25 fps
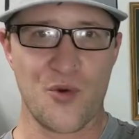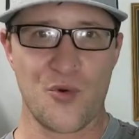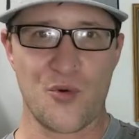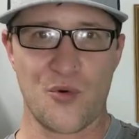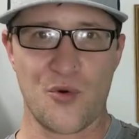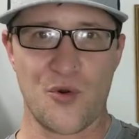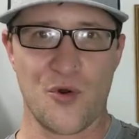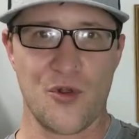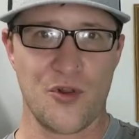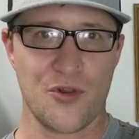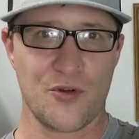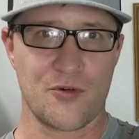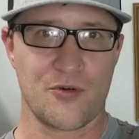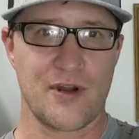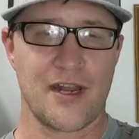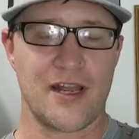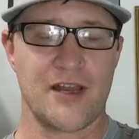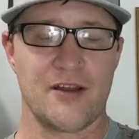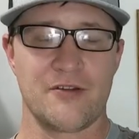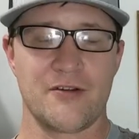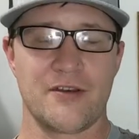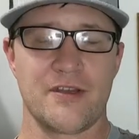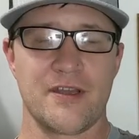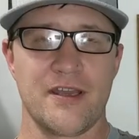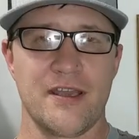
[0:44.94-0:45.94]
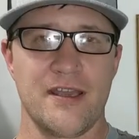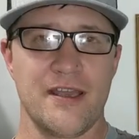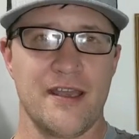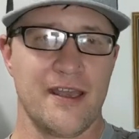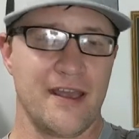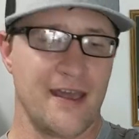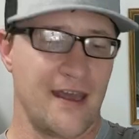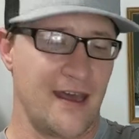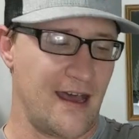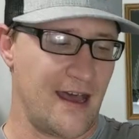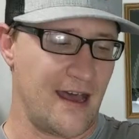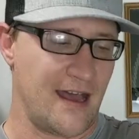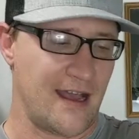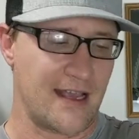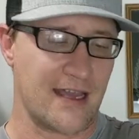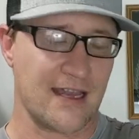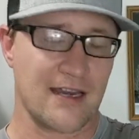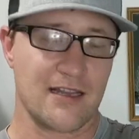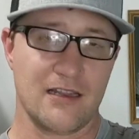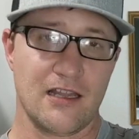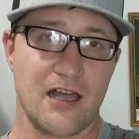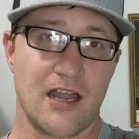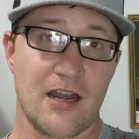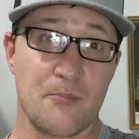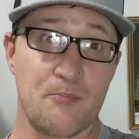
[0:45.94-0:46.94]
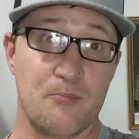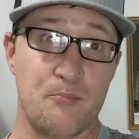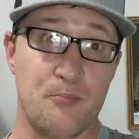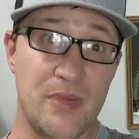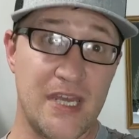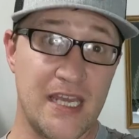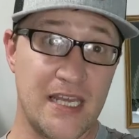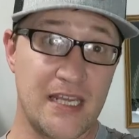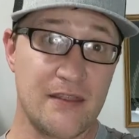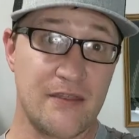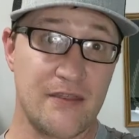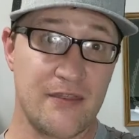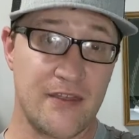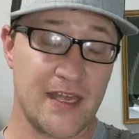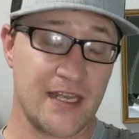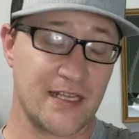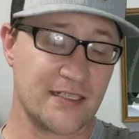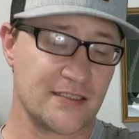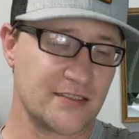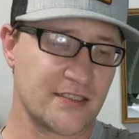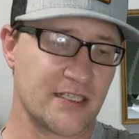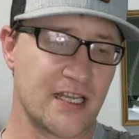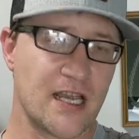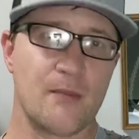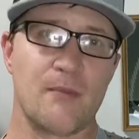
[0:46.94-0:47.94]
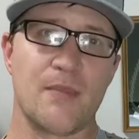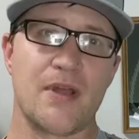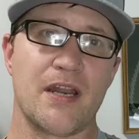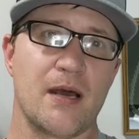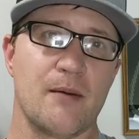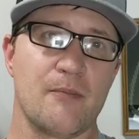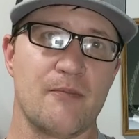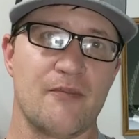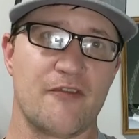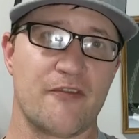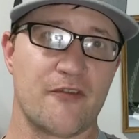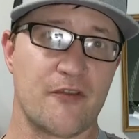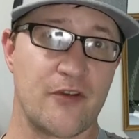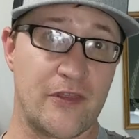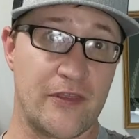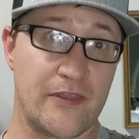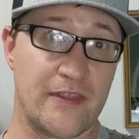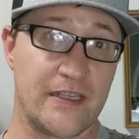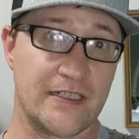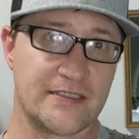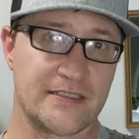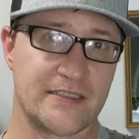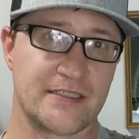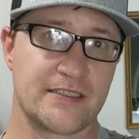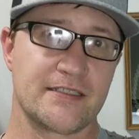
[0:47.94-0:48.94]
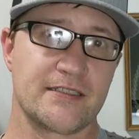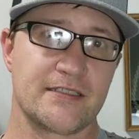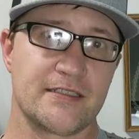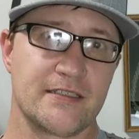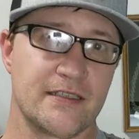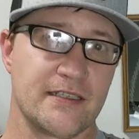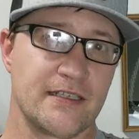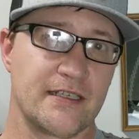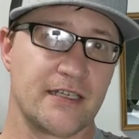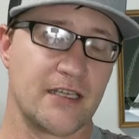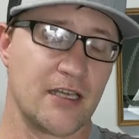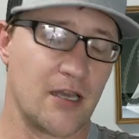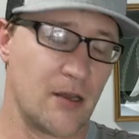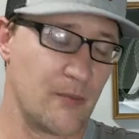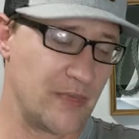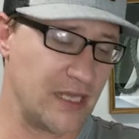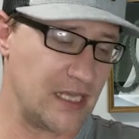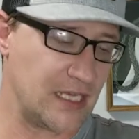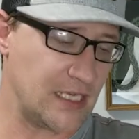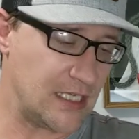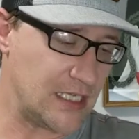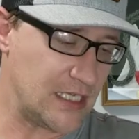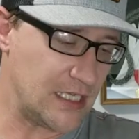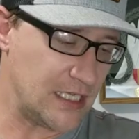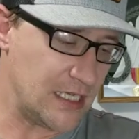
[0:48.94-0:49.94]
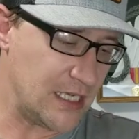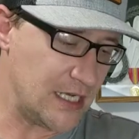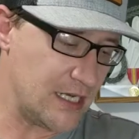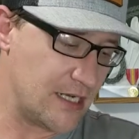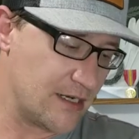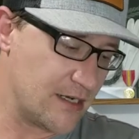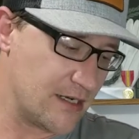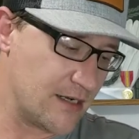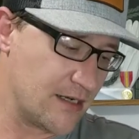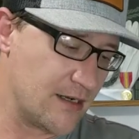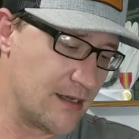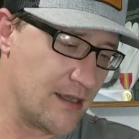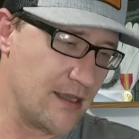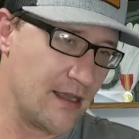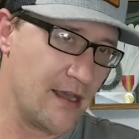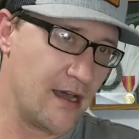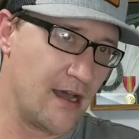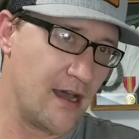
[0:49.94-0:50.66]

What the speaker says: roll around. I got a lot of big things coming up for this coming year.